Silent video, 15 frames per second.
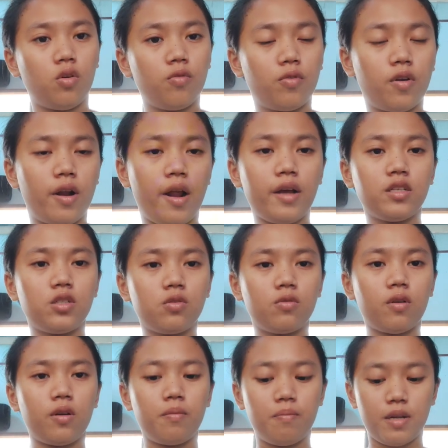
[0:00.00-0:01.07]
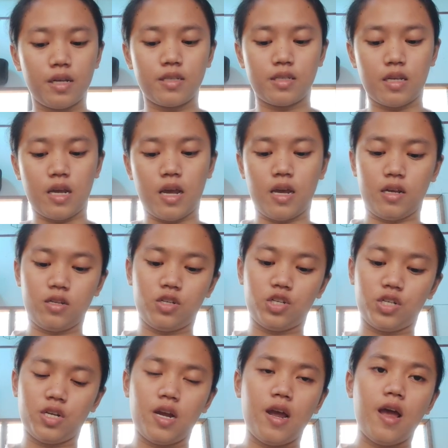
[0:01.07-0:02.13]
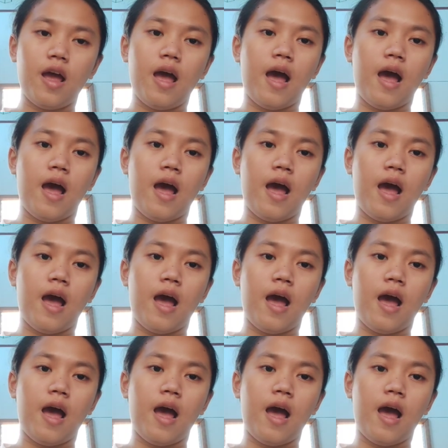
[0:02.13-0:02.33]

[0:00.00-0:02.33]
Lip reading: over x squared plus h